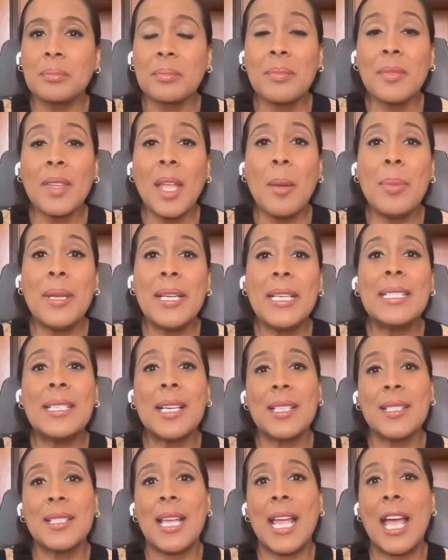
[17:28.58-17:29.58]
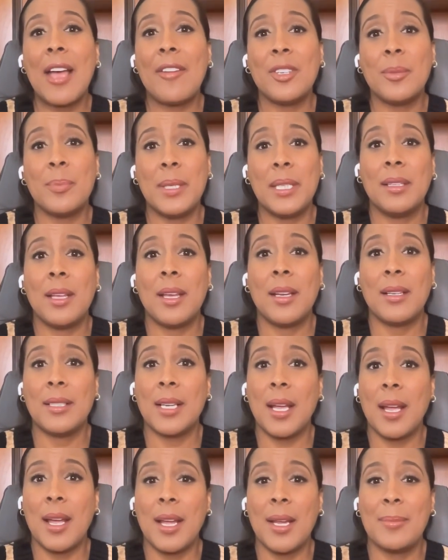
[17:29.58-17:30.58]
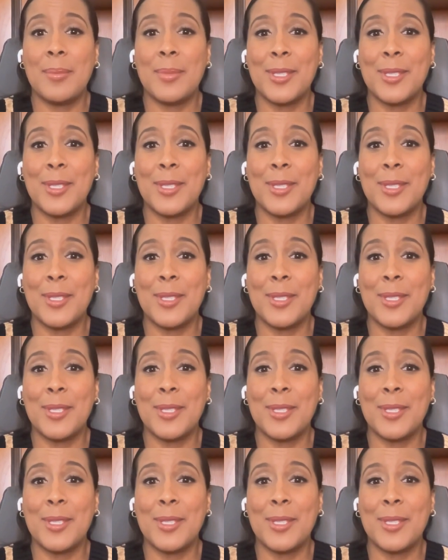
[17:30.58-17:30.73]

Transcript: But it doesn't have to be a lot of time.